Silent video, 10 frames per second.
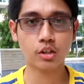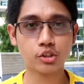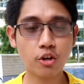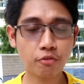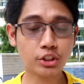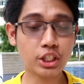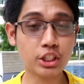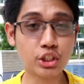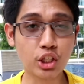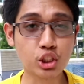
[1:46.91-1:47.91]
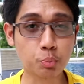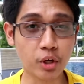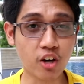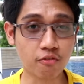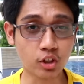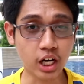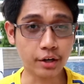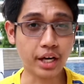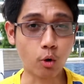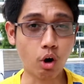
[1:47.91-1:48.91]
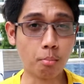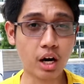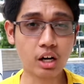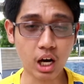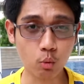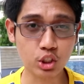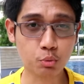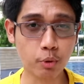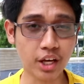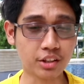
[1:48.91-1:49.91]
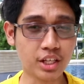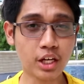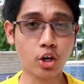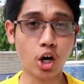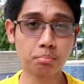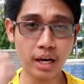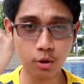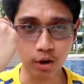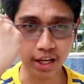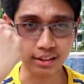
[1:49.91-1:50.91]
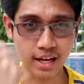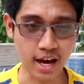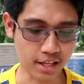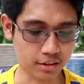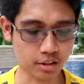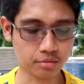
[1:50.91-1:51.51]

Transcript: So for the initial spray of Bvlgari Aqva Amara, I will spray it here on my right hand.